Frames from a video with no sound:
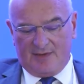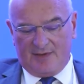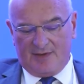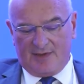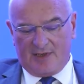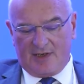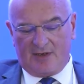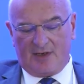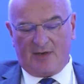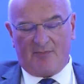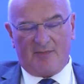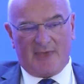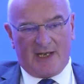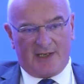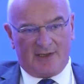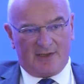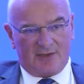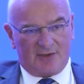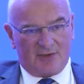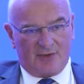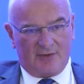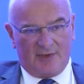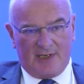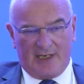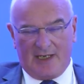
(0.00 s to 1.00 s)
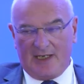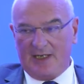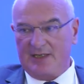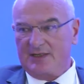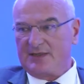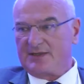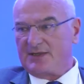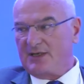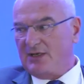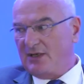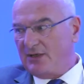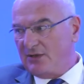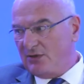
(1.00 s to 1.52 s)
there are mandatory
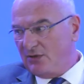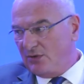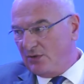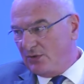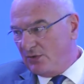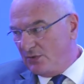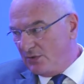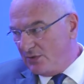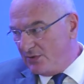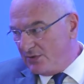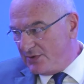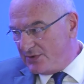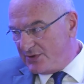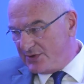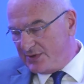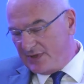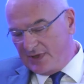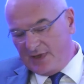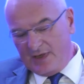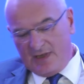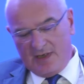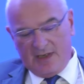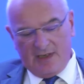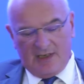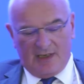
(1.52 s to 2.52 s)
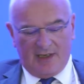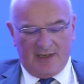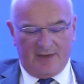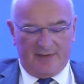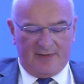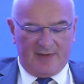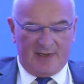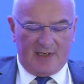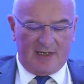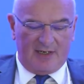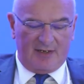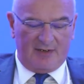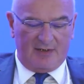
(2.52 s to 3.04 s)
internal laws,
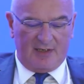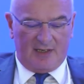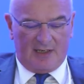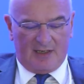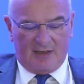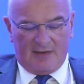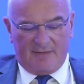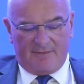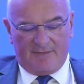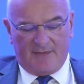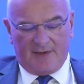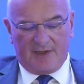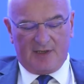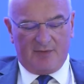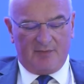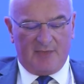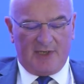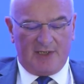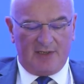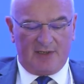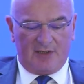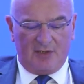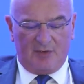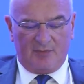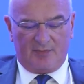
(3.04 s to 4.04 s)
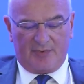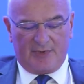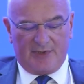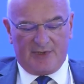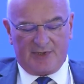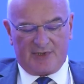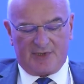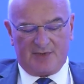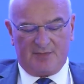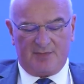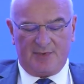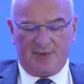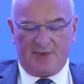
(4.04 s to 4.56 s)
and there are fundamental
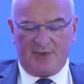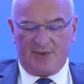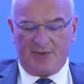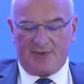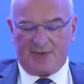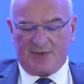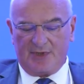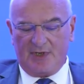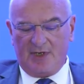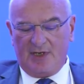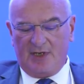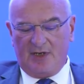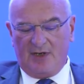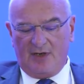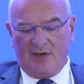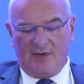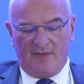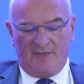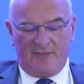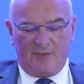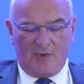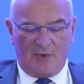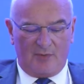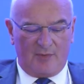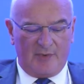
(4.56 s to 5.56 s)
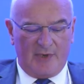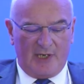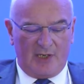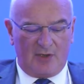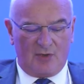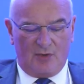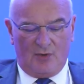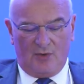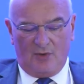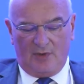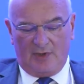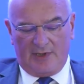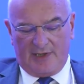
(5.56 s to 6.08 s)
principles of what we
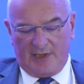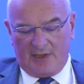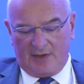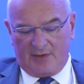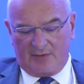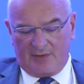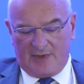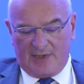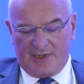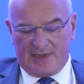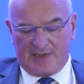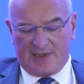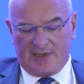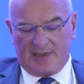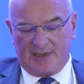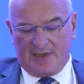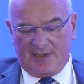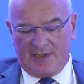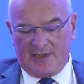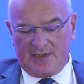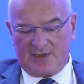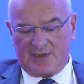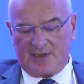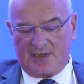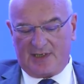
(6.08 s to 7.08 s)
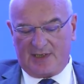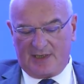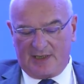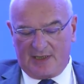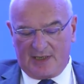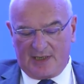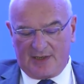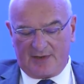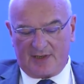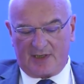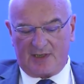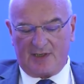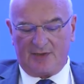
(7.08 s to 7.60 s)
call, in Greece at least, and in
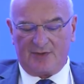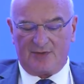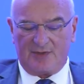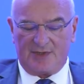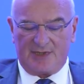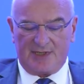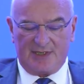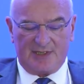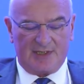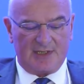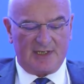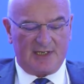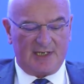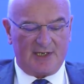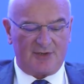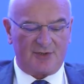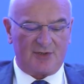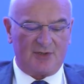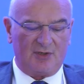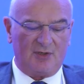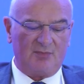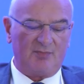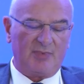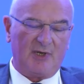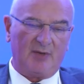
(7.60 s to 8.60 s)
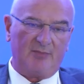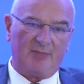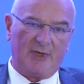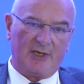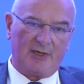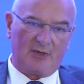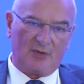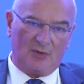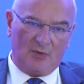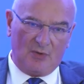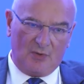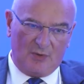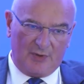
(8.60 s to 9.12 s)
other countries, international
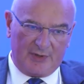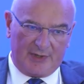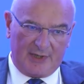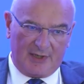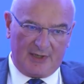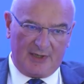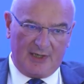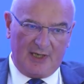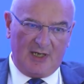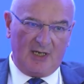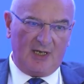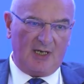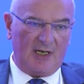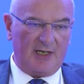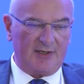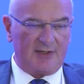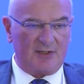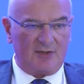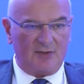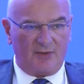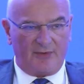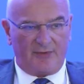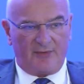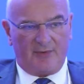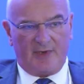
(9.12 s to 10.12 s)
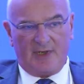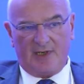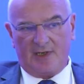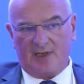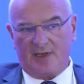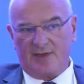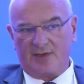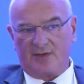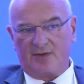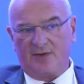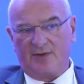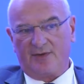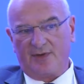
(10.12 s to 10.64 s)
public order, Article 3 and
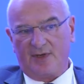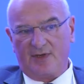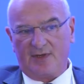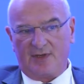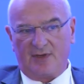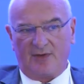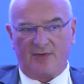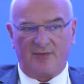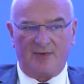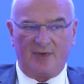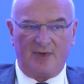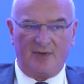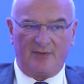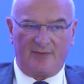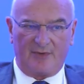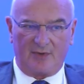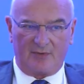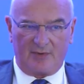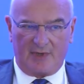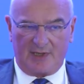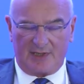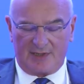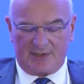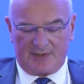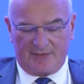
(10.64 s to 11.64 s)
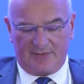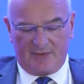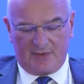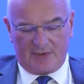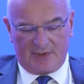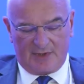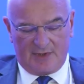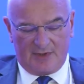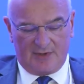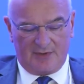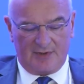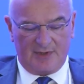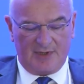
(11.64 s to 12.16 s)
Article 33 of the Greek Civil
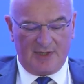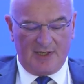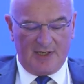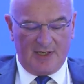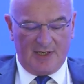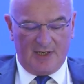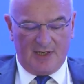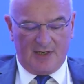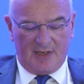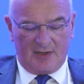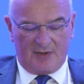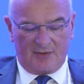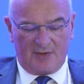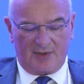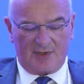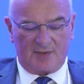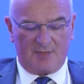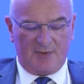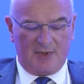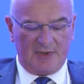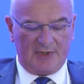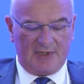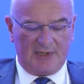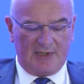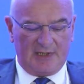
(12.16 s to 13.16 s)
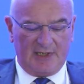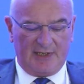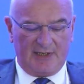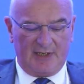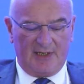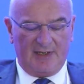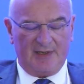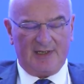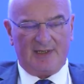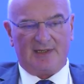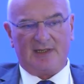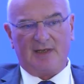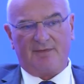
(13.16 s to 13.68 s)
Code. Correspondingly,
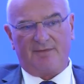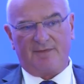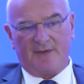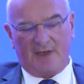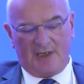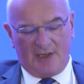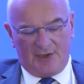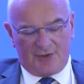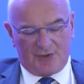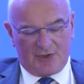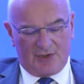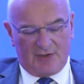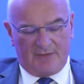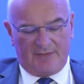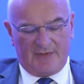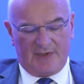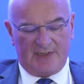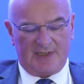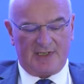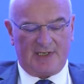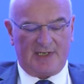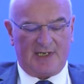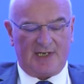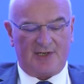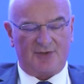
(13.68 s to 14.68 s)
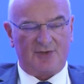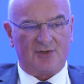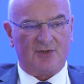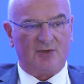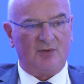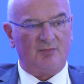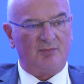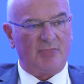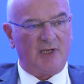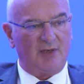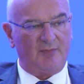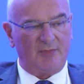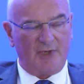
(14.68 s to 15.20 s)
the definition of international
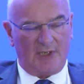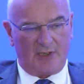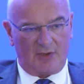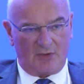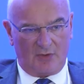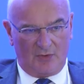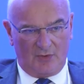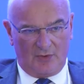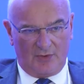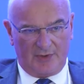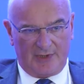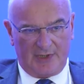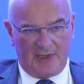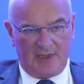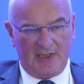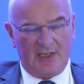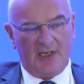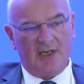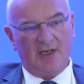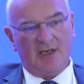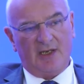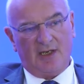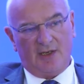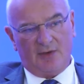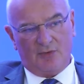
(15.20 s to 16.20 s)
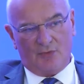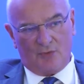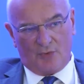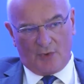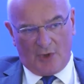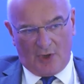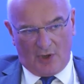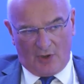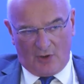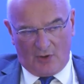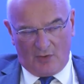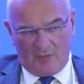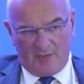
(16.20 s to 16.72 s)
public order in
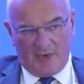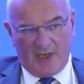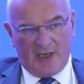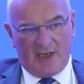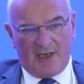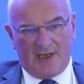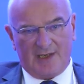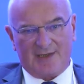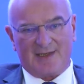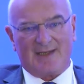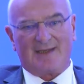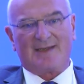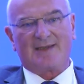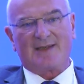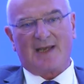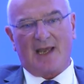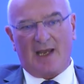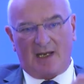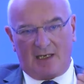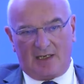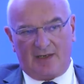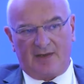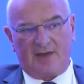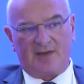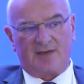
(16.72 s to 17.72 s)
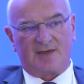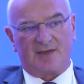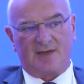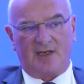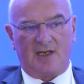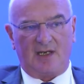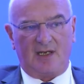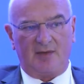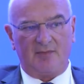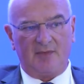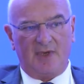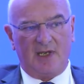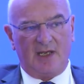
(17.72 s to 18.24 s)
Rome is exactly the
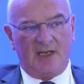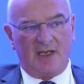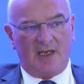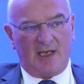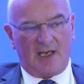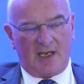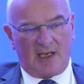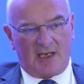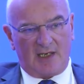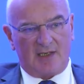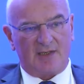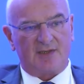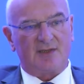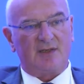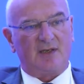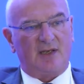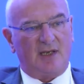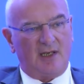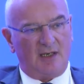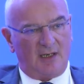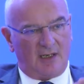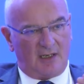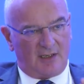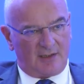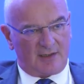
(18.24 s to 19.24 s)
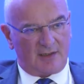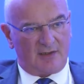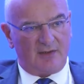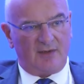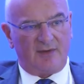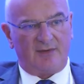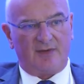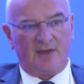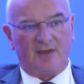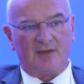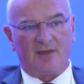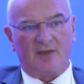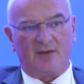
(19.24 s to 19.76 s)
same as in Article
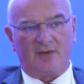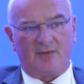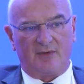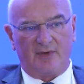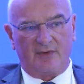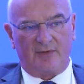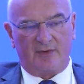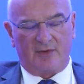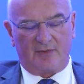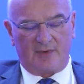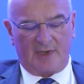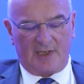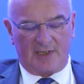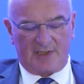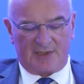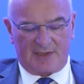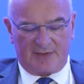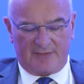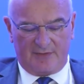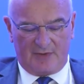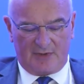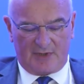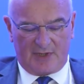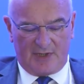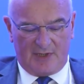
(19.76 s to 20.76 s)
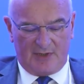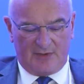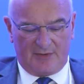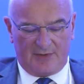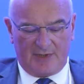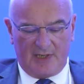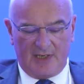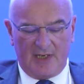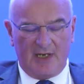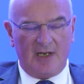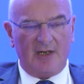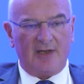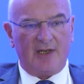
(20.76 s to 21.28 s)
33 of the Greek Civil Code.
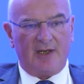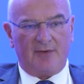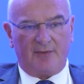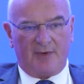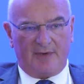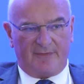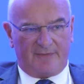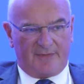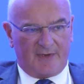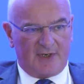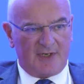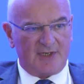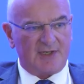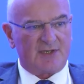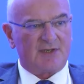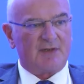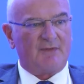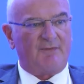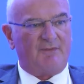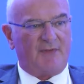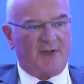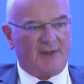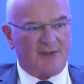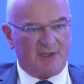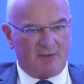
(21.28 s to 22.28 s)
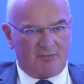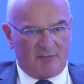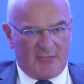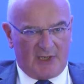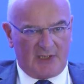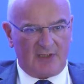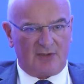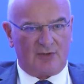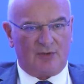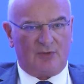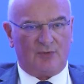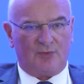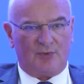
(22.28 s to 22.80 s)
It refers to
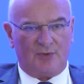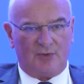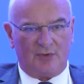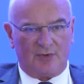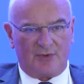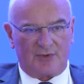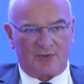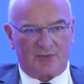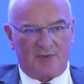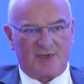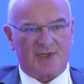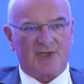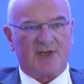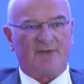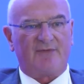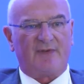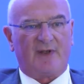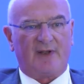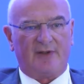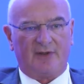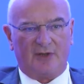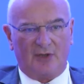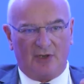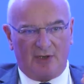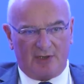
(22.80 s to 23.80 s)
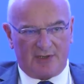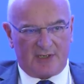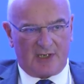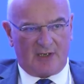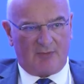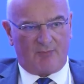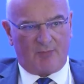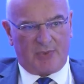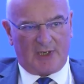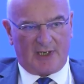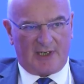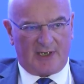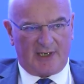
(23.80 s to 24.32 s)
fundamental rules, which if are not
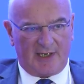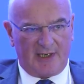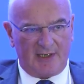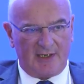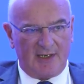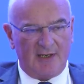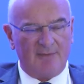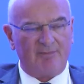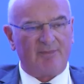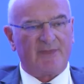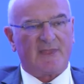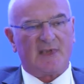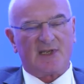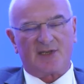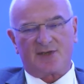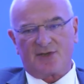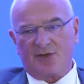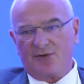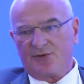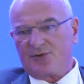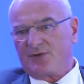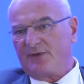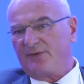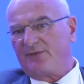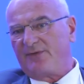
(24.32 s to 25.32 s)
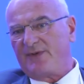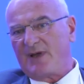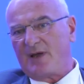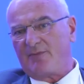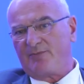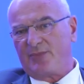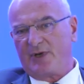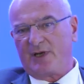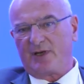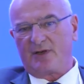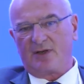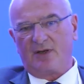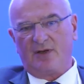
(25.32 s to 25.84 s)
applied, the social
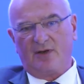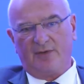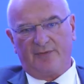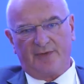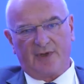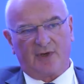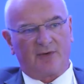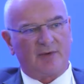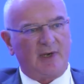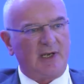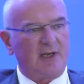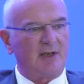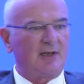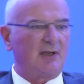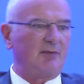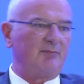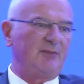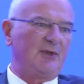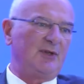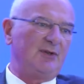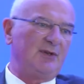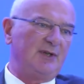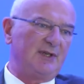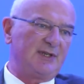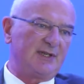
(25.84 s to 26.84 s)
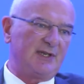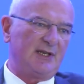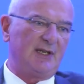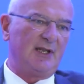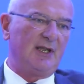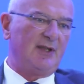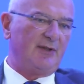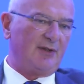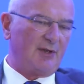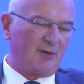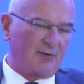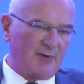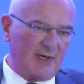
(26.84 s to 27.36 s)
fabric of the Greek community,
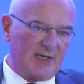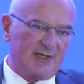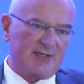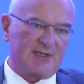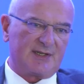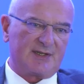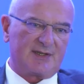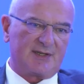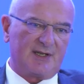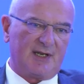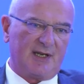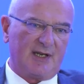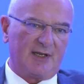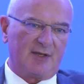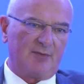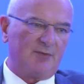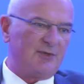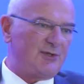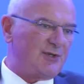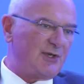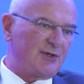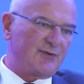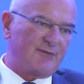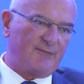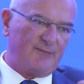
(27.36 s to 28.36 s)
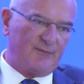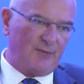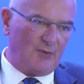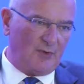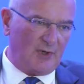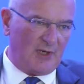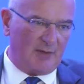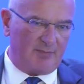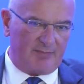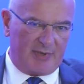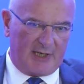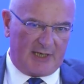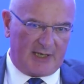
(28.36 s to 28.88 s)
the Greek society, would just
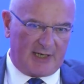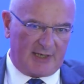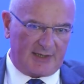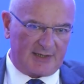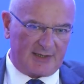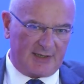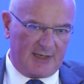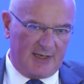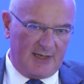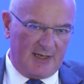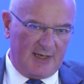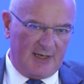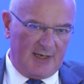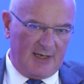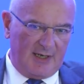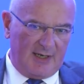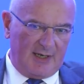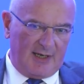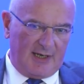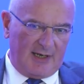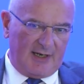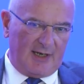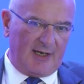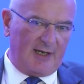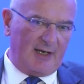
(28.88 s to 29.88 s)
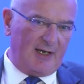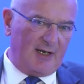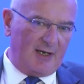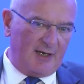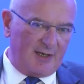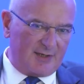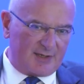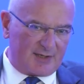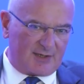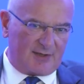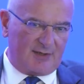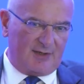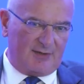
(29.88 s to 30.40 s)
fall apart. And I
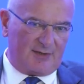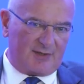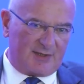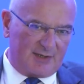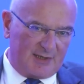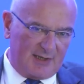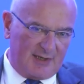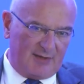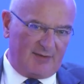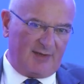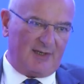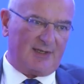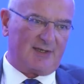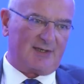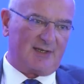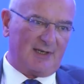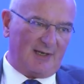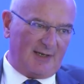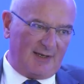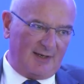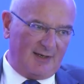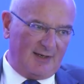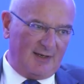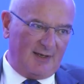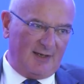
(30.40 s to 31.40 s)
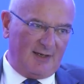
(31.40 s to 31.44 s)
ask you, seriously,